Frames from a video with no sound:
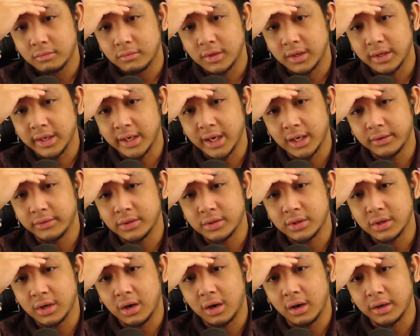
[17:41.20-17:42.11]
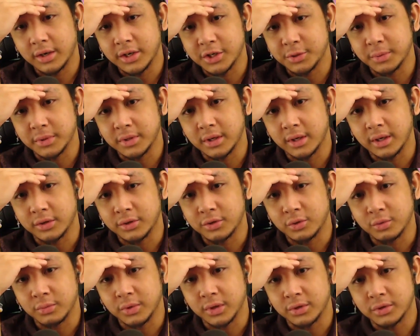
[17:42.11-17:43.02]
He can't even talk. He's been hit
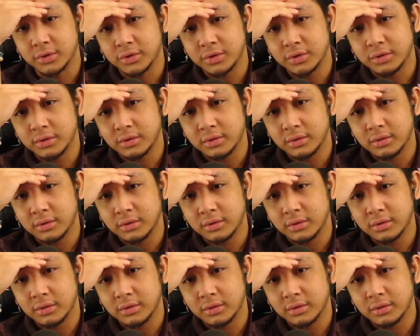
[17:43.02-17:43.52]
too much.